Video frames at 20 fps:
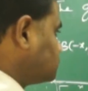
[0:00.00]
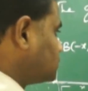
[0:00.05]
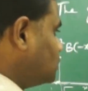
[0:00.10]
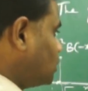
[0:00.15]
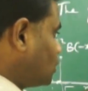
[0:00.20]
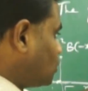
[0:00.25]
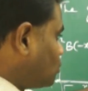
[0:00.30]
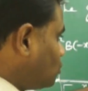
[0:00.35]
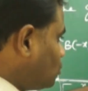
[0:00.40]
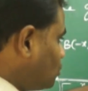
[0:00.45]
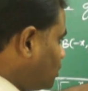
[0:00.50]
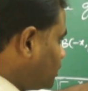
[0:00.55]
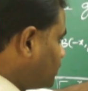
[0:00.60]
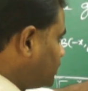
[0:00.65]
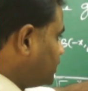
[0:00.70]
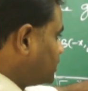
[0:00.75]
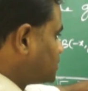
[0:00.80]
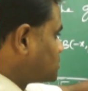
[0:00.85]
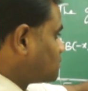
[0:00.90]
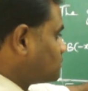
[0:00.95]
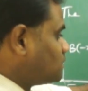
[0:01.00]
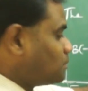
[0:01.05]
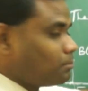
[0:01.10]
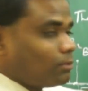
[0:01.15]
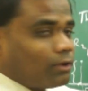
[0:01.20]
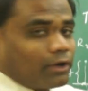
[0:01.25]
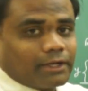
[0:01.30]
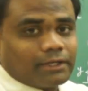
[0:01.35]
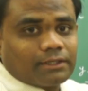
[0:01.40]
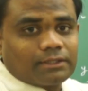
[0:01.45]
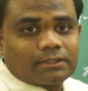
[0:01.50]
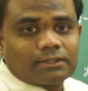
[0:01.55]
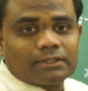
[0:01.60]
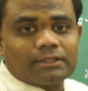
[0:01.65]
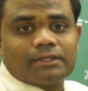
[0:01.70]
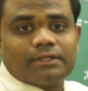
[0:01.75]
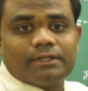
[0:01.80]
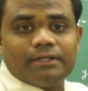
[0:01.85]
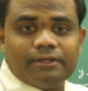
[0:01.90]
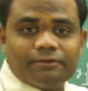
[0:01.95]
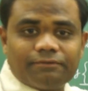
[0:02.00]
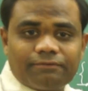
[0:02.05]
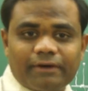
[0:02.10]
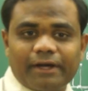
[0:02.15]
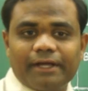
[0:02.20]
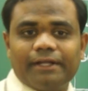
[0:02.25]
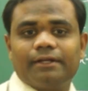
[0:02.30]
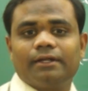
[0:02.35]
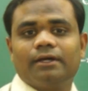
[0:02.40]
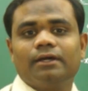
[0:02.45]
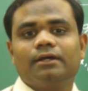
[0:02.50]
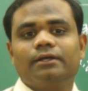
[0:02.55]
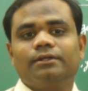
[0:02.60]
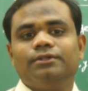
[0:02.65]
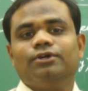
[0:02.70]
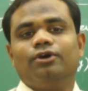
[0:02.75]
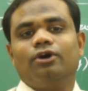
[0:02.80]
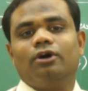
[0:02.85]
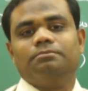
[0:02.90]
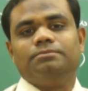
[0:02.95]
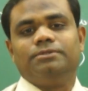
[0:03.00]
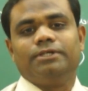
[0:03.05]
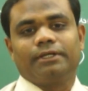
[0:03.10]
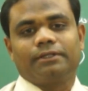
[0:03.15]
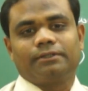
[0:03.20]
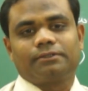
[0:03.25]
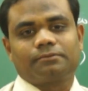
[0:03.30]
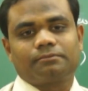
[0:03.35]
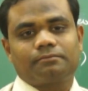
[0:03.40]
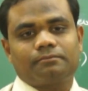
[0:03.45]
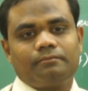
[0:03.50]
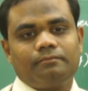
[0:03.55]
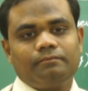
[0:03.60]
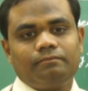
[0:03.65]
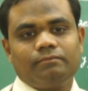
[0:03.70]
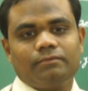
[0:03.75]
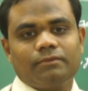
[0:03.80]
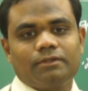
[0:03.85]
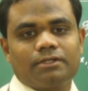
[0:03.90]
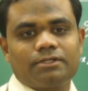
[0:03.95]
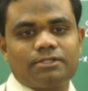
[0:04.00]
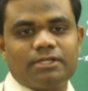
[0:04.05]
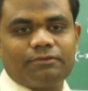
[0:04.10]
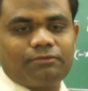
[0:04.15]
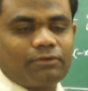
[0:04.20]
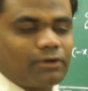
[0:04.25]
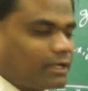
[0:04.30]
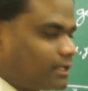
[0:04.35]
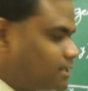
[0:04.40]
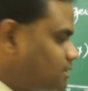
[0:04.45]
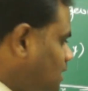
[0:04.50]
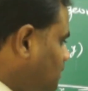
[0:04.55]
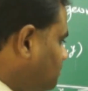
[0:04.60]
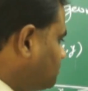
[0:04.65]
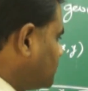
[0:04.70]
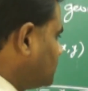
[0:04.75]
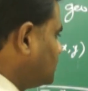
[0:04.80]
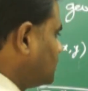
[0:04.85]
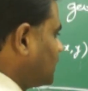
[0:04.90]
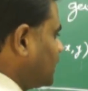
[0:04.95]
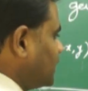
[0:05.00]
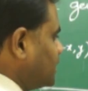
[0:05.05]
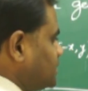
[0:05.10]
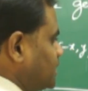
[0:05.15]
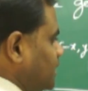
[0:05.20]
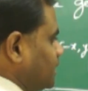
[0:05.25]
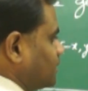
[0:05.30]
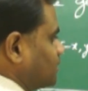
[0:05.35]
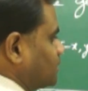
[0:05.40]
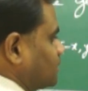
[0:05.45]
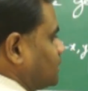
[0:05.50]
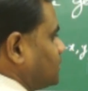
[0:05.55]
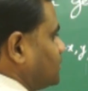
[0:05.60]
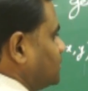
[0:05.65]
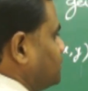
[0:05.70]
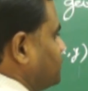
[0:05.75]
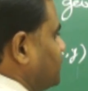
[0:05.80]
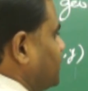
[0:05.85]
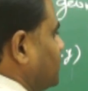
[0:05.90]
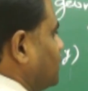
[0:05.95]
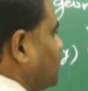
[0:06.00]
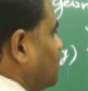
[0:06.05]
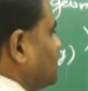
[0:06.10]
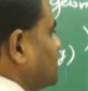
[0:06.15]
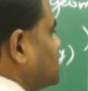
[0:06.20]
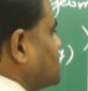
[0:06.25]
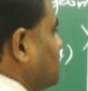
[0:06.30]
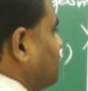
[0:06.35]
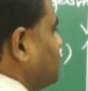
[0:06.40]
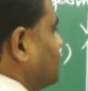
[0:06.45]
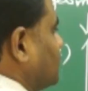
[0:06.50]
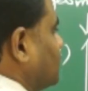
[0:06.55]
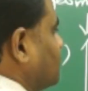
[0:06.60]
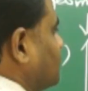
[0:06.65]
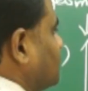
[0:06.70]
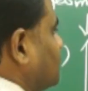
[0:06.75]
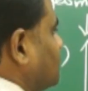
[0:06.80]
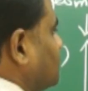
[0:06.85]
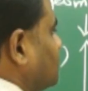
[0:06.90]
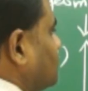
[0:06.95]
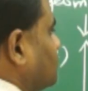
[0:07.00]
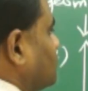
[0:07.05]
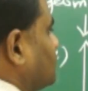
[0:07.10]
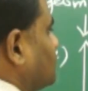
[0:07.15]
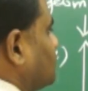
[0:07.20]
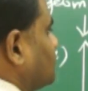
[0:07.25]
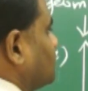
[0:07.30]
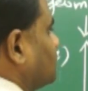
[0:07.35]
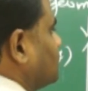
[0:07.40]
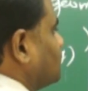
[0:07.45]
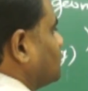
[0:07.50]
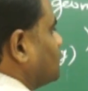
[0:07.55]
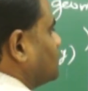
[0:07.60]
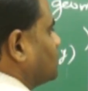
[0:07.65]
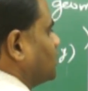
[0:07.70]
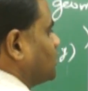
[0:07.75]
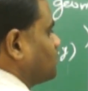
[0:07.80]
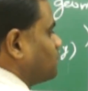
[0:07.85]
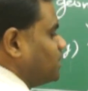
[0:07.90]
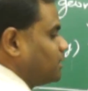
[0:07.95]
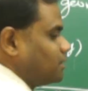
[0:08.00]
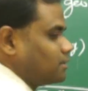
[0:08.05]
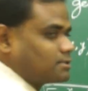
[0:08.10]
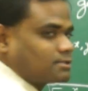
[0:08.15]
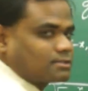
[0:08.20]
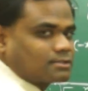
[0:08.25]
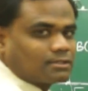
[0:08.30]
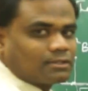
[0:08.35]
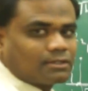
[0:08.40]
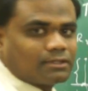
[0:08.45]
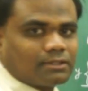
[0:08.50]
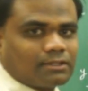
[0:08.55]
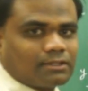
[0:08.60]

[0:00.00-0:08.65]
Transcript: the coordinates of the point define the object. Say for example, I take 3, 7. That means